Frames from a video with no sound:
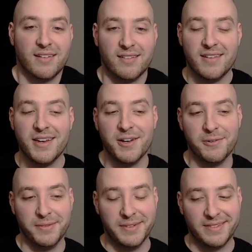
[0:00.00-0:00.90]
you
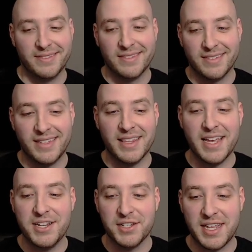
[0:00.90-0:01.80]
know, that
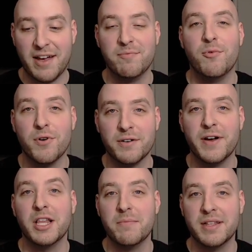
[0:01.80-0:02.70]
they just have more
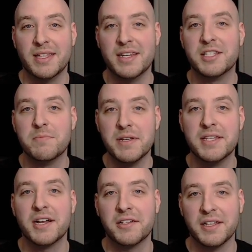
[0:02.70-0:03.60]
development that needs to be
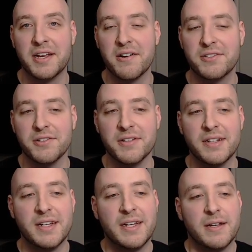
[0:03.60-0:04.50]
done on the character.
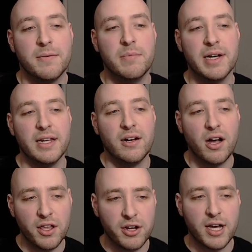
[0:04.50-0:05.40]
But
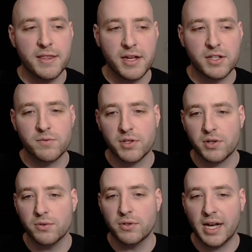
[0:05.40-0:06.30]
all in all, I think it's really
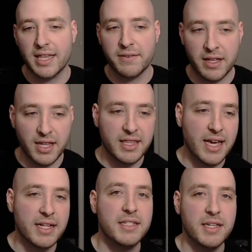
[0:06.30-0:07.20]
cool. I like the
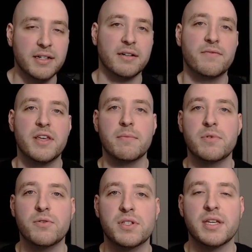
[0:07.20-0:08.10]
idea of them
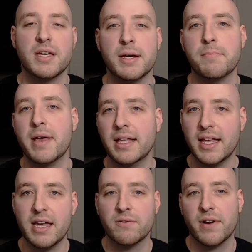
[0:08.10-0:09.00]
using
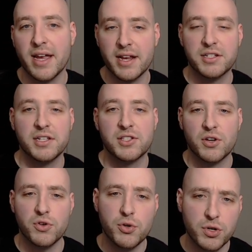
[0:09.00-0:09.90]
melee and ranged, and so
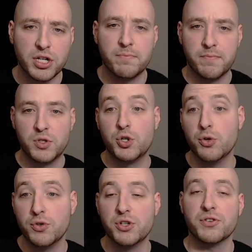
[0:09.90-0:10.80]
you can
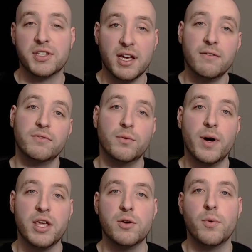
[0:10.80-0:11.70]
choose yourself the
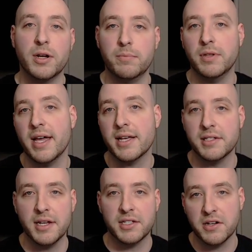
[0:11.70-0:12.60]
way you want to play as a
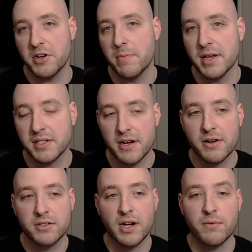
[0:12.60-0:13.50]
dexterity-based
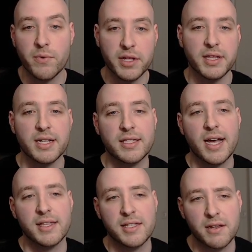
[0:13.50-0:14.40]
character. I really like
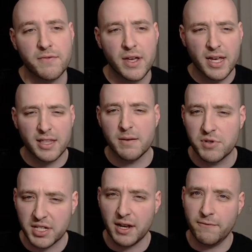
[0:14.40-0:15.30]
that, instead of them
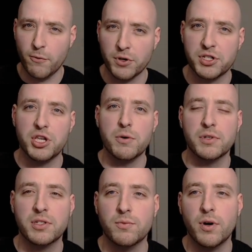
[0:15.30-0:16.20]
just kind of forcing you
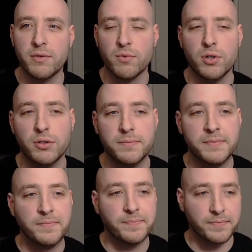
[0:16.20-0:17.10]
into one role.
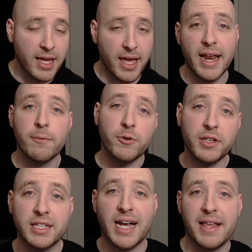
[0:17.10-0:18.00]
And I'm
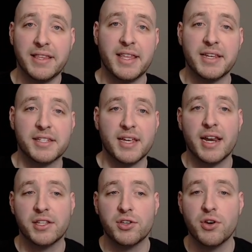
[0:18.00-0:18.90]
really glad that they
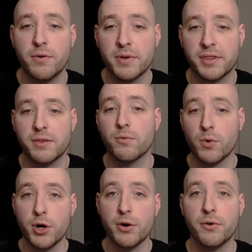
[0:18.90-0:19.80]
decided to go with the
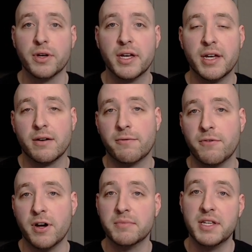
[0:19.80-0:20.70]
Rogue
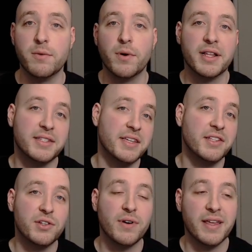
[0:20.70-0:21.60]
from D1 and
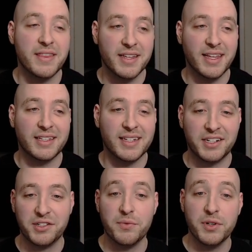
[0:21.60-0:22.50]
D2. I think that's
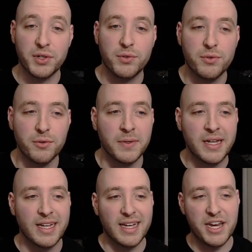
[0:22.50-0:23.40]
actually really cool.
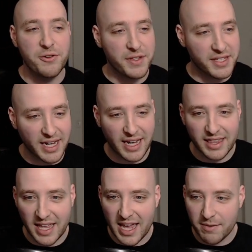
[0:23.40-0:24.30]
I knew
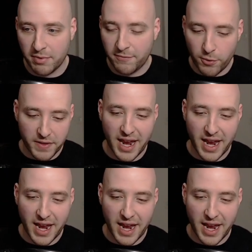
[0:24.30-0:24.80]
before they